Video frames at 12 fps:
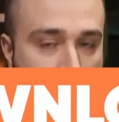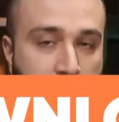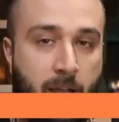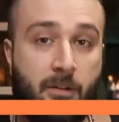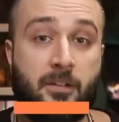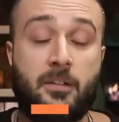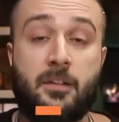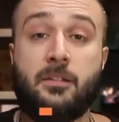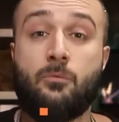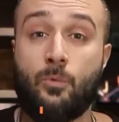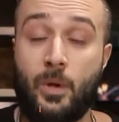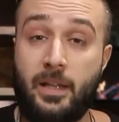of layers to this.
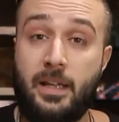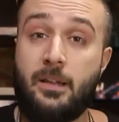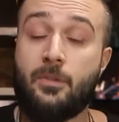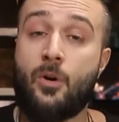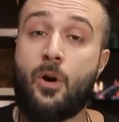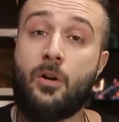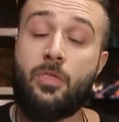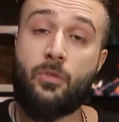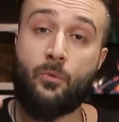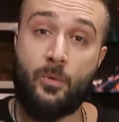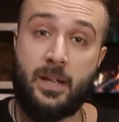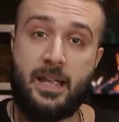Really, there are
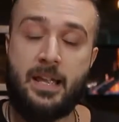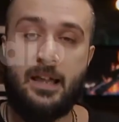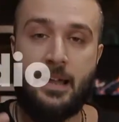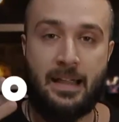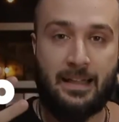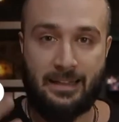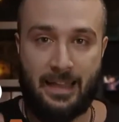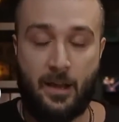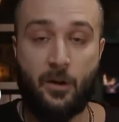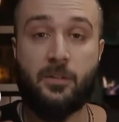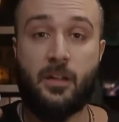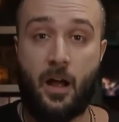three
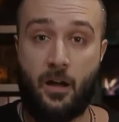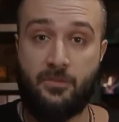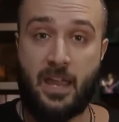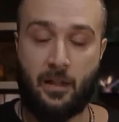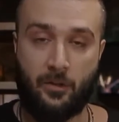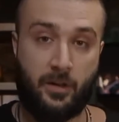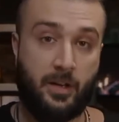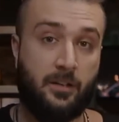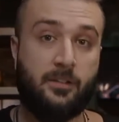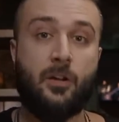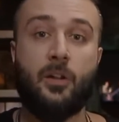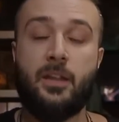layers of downloading and
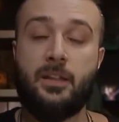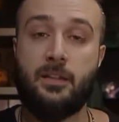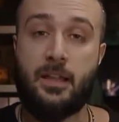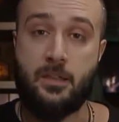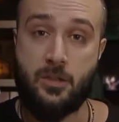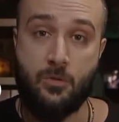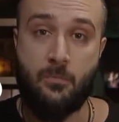installing that you